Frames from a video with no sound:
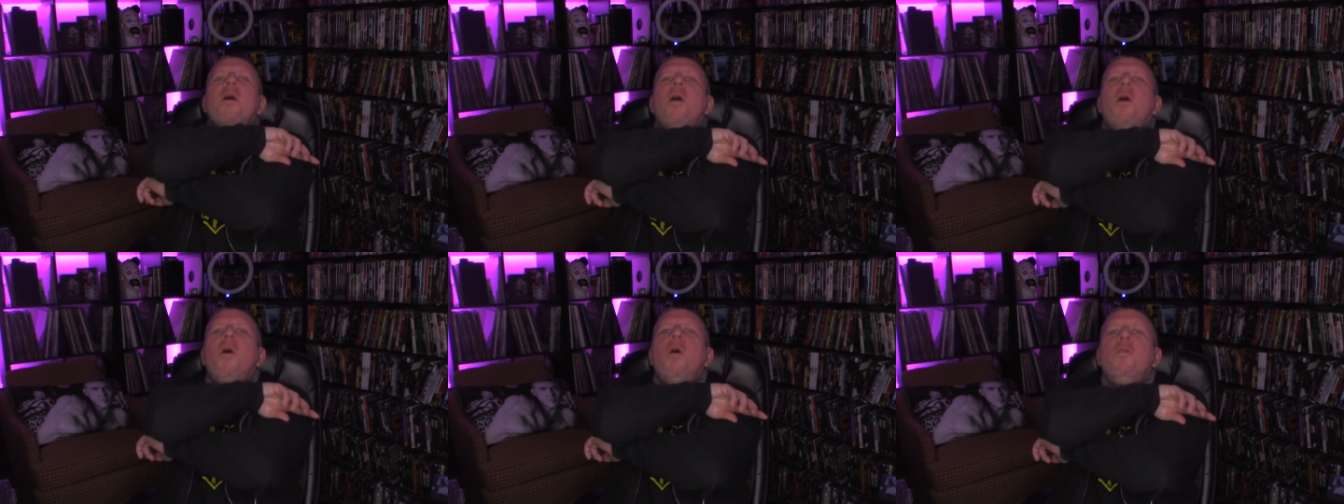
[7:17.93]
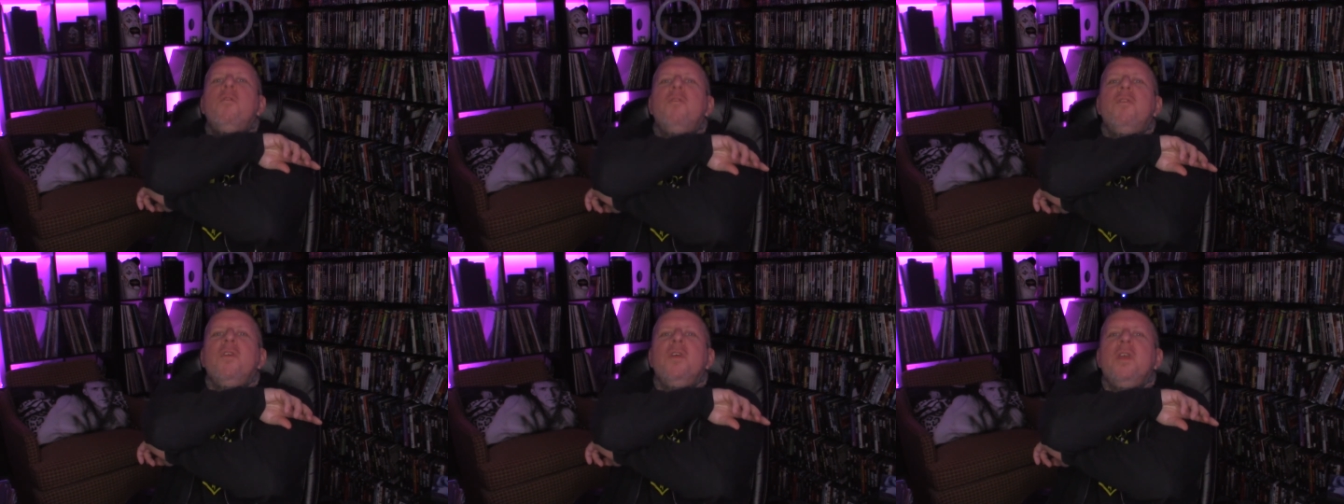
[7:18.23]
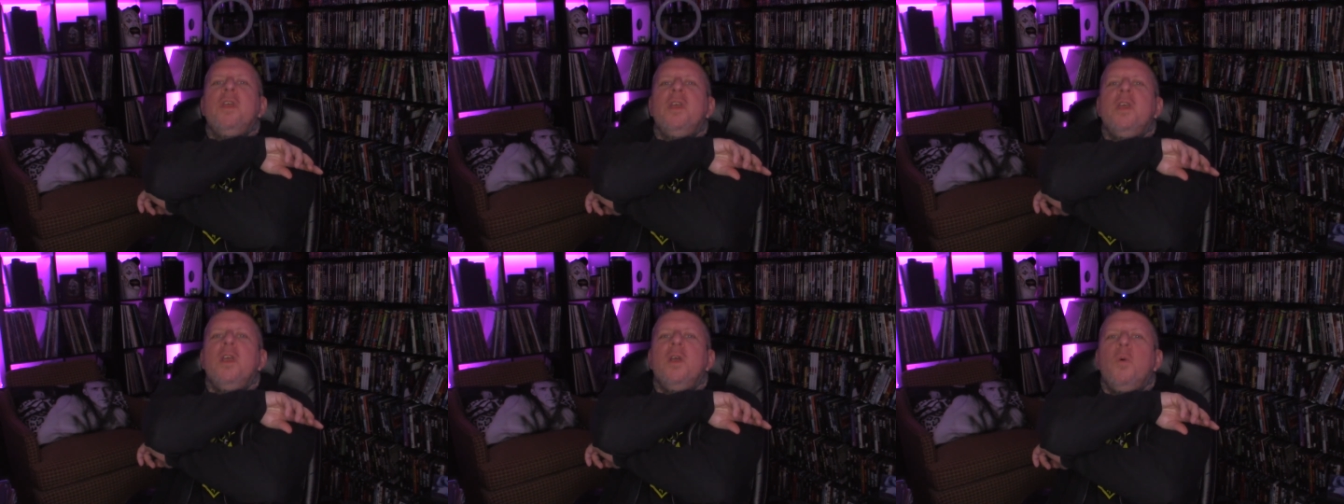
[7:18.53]

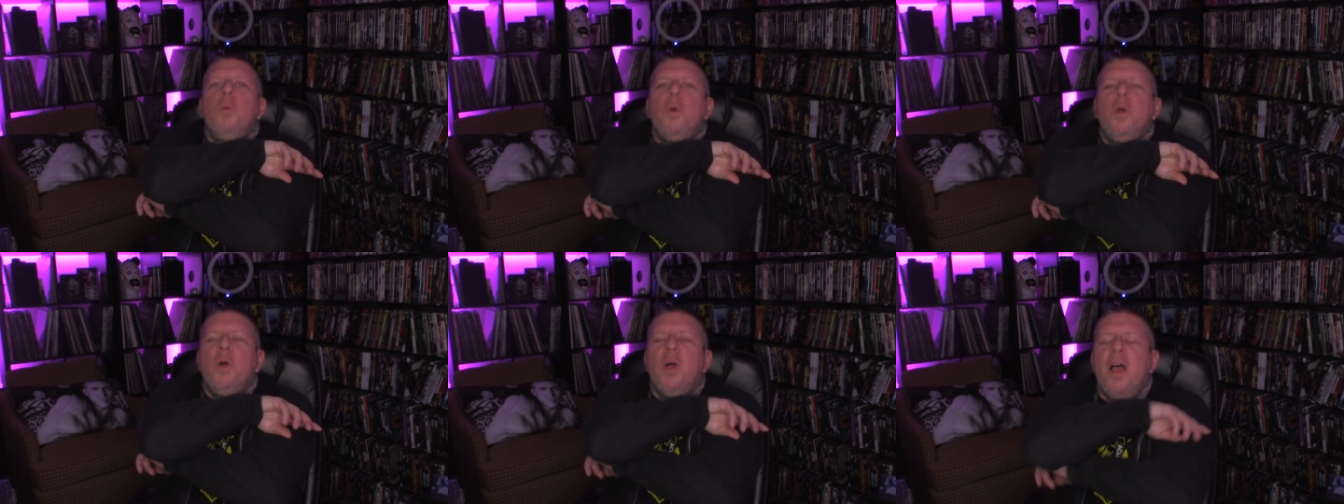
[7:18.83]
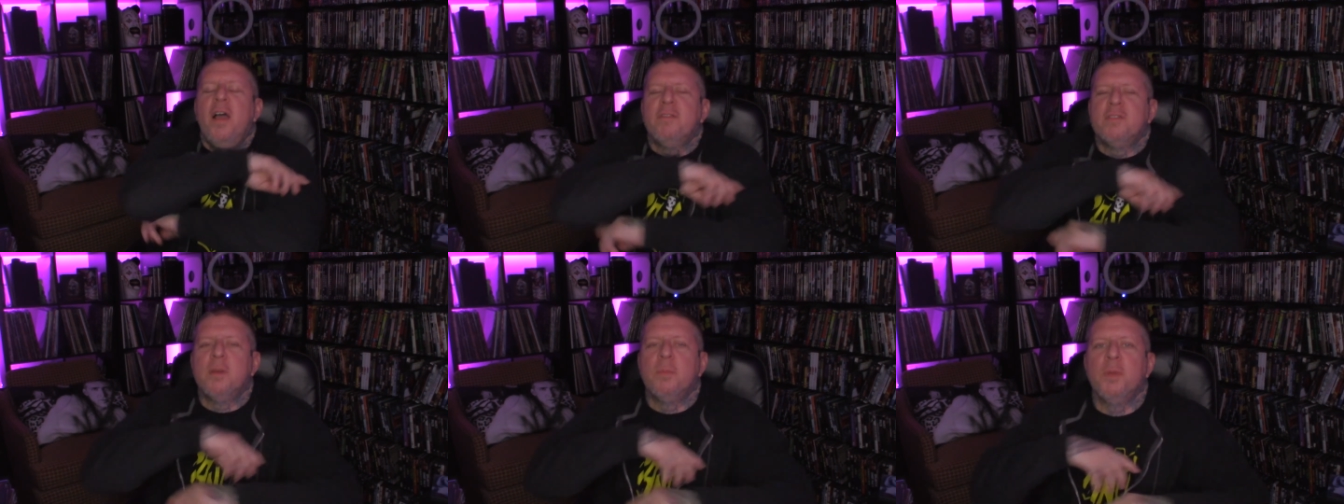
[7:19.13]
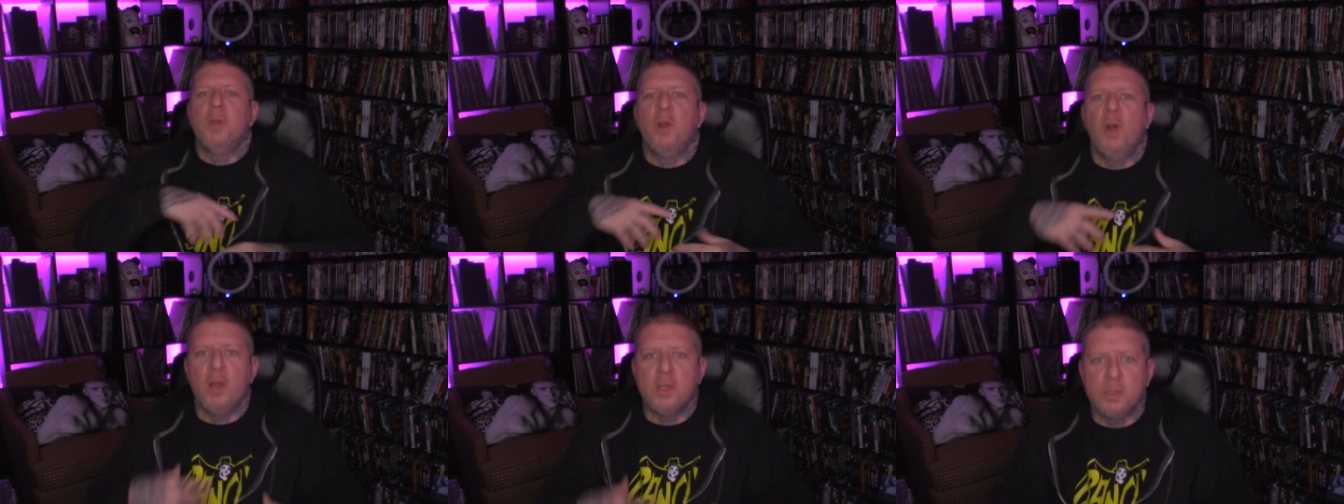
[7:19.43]
Hopefully, we'll have
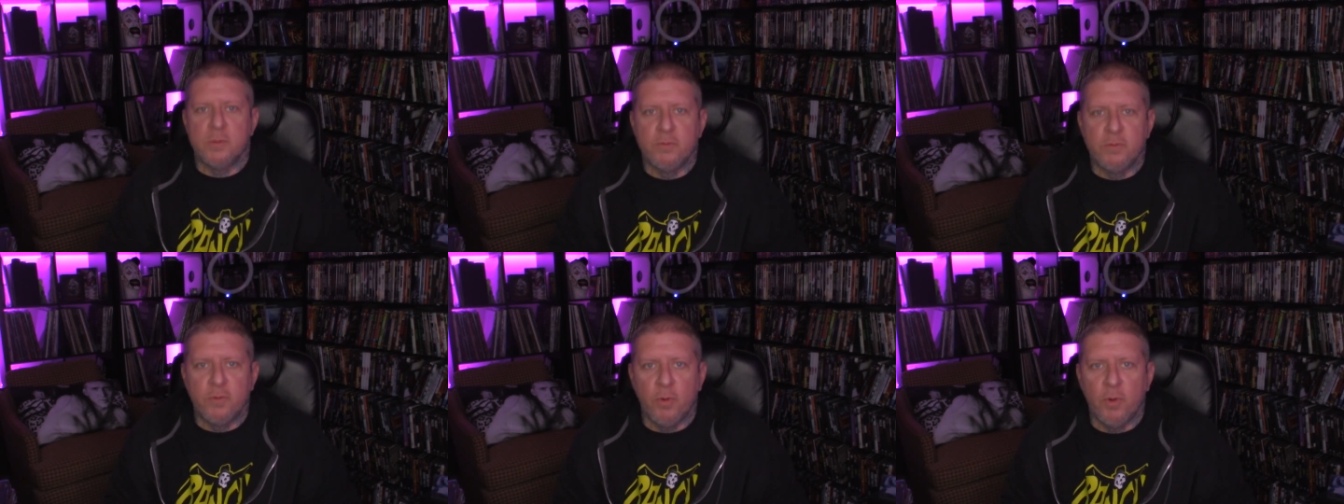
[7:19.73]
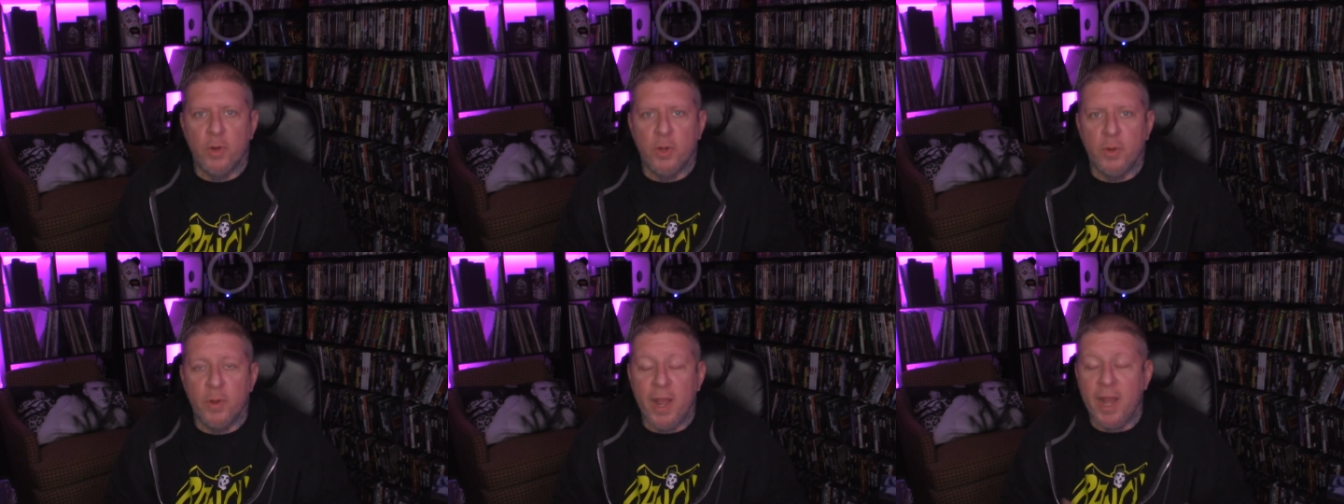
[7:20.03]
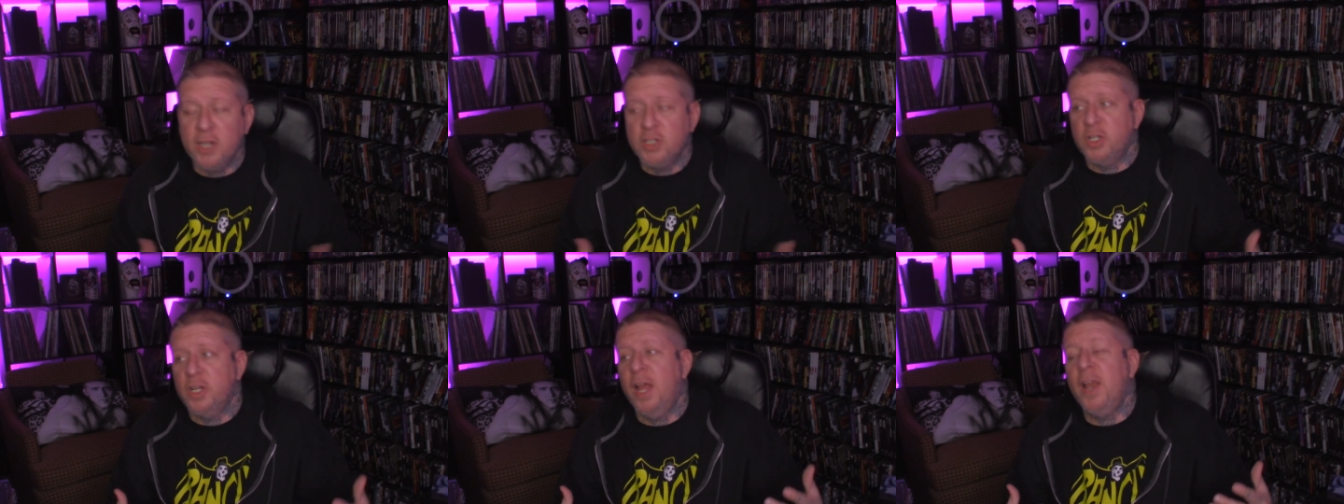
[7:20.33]
something awesome for you.
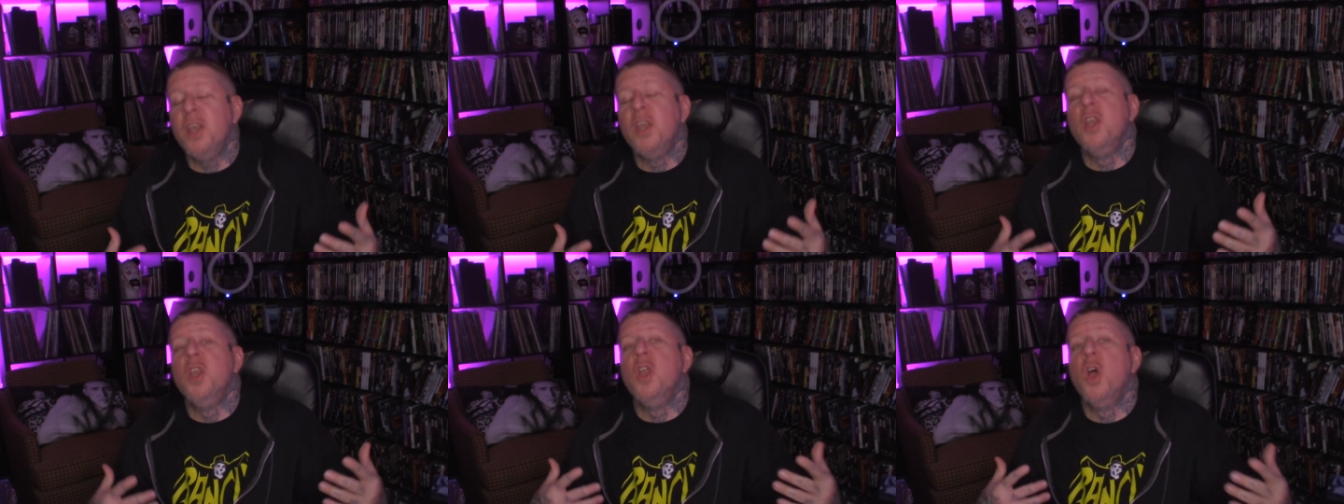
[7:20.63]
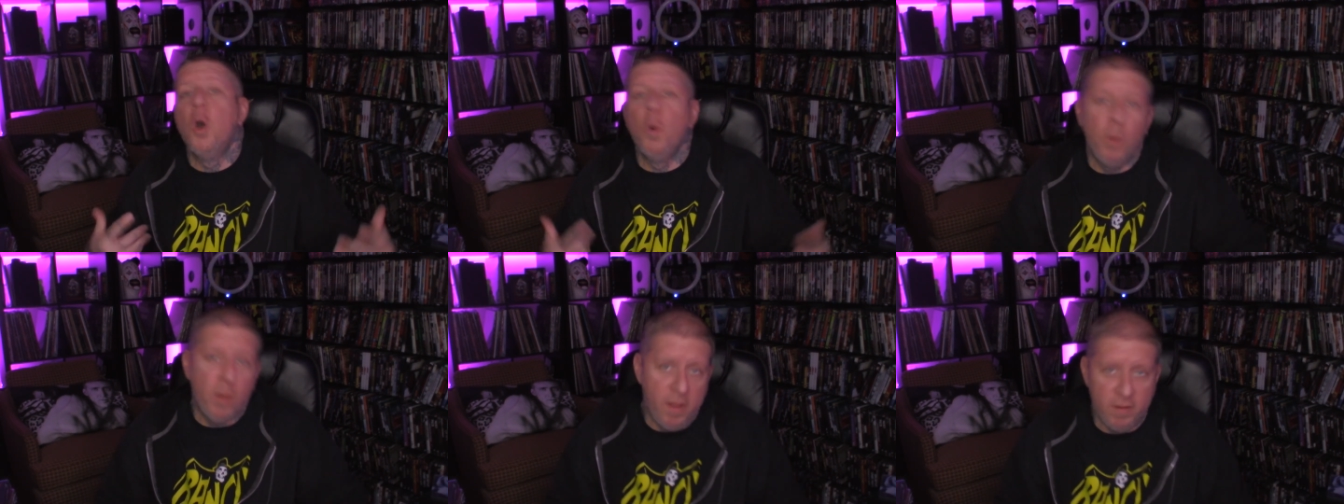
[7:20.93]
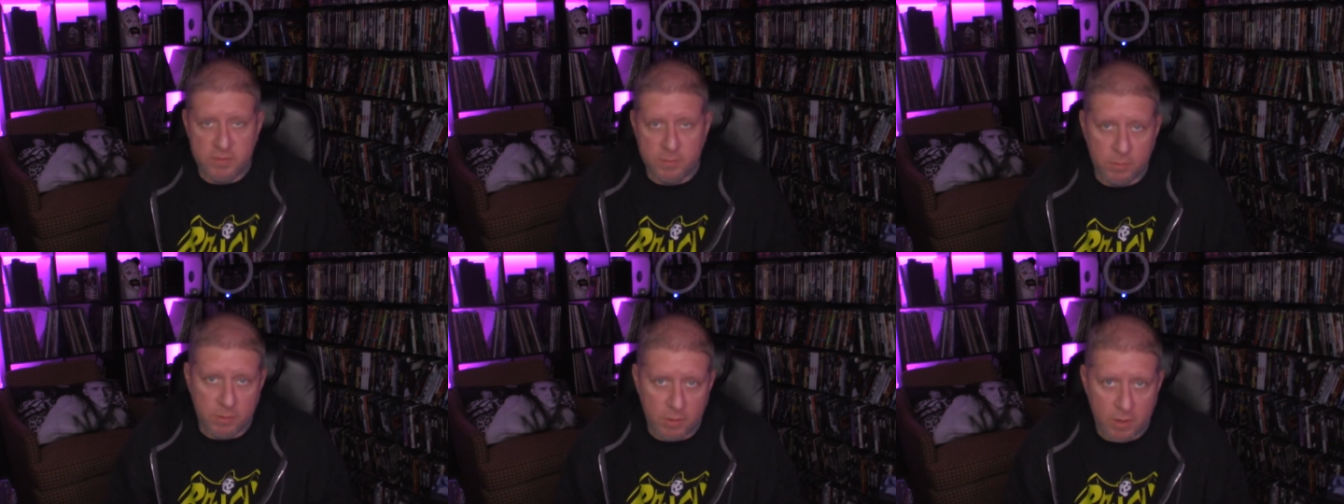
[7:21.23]
Actually, I know we'll have
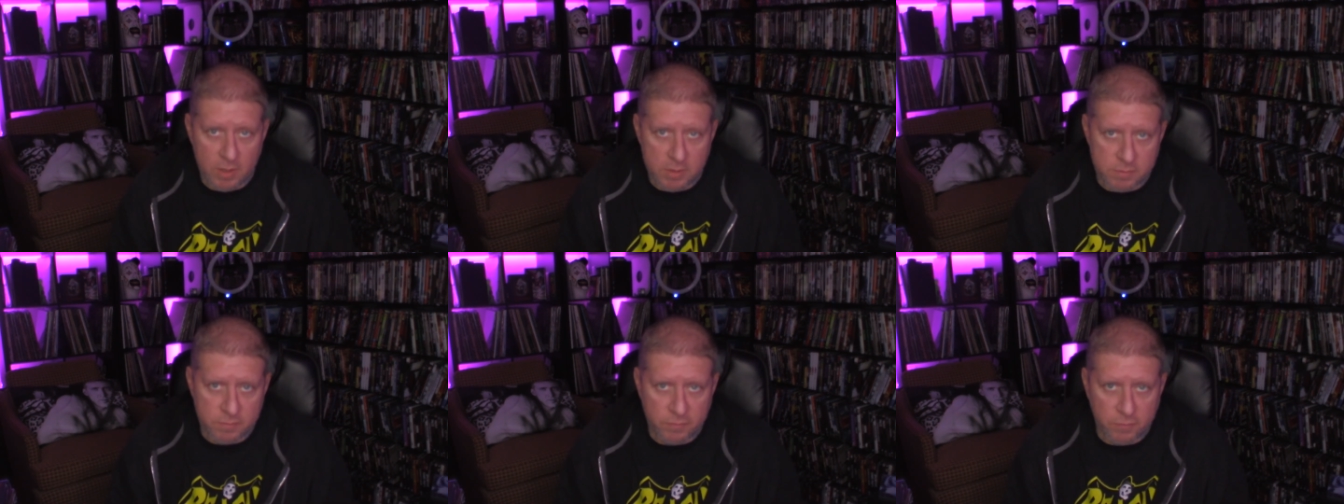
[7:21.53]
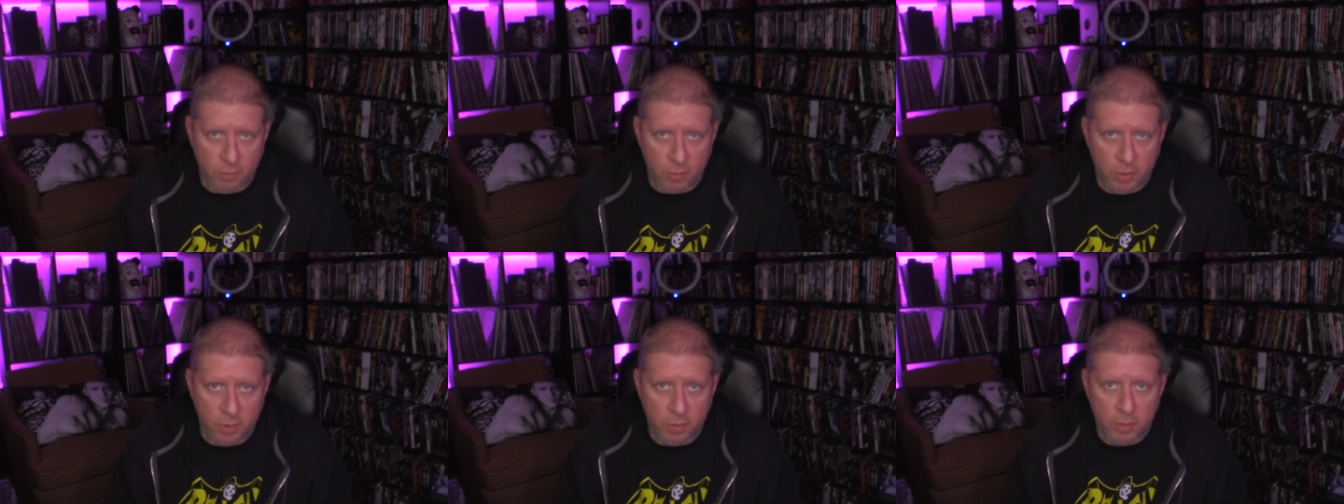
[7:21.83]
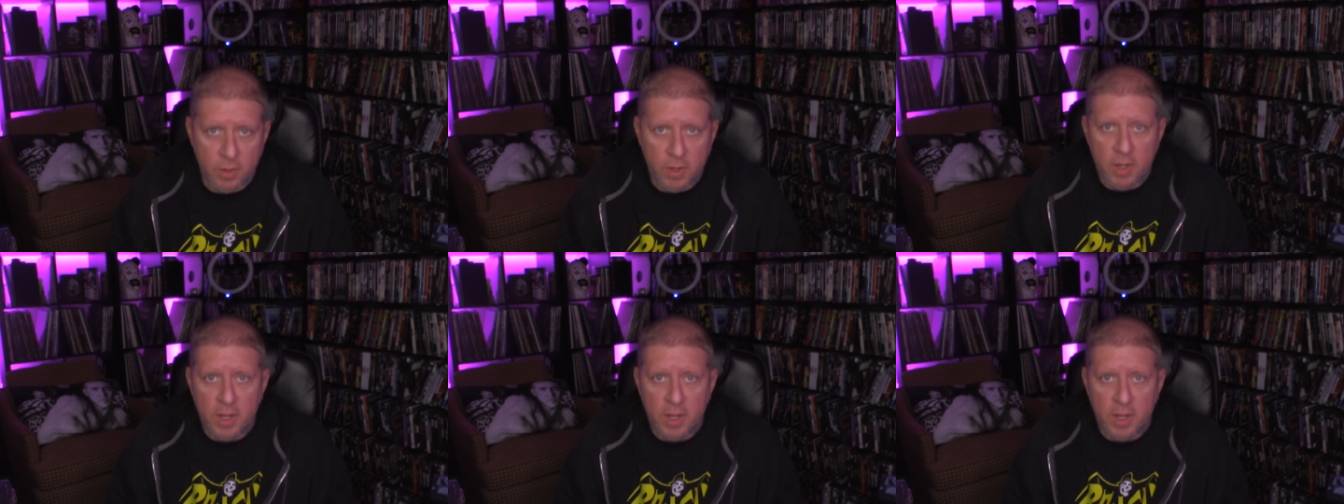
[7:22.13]
something awesome for you.